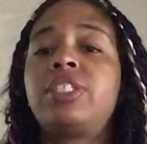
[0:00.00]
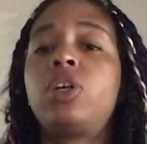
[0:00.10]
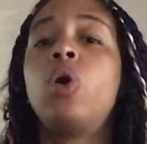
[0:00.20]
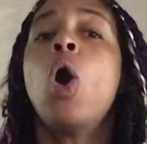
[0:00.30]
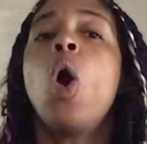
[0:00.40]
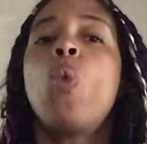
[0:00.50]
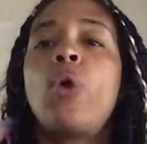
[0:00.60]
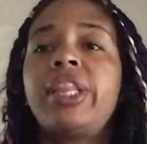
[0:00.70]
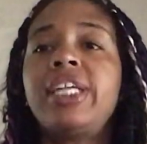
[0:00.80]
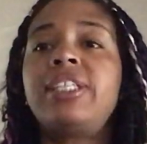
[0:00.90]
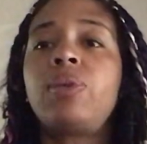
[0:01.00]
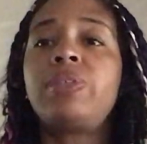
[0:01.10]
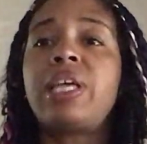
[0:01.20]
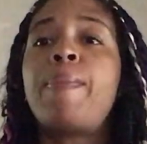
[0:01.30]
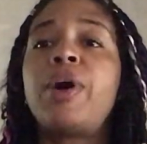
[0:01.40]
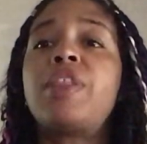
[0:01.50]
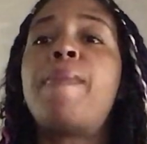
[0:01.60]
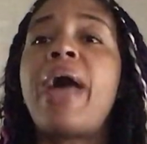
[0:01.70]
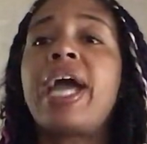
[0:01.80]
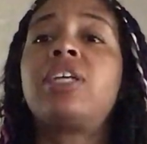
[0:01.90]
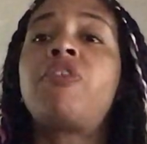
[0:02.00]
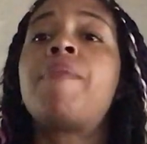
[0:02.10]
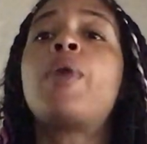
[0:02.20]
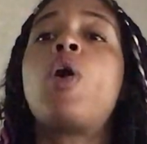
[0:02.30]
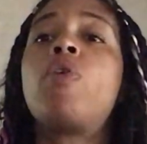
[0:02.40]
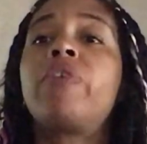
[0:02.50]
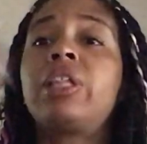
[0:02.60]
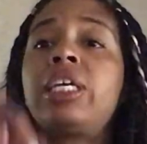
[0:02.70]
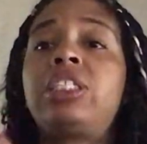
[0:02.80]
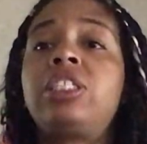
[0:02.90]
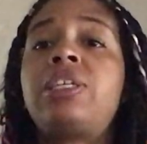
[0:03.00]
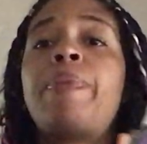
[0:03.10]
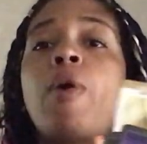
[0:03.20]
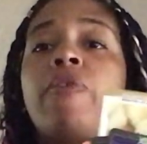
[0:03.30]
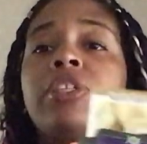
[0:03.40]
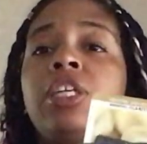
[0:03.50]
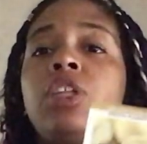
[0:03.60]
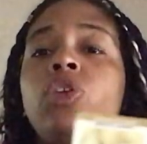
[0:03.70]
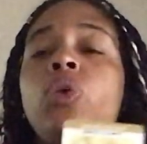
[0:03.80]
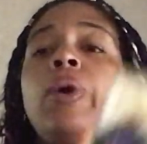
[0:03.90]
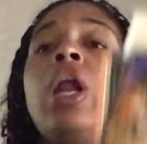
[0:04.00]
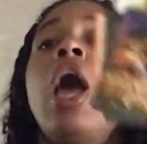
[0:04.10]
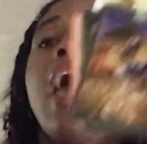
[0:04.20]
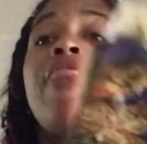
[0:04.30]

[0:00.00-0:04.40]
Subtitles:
So what they did was they bought the baggage from the old relationship over to the new one.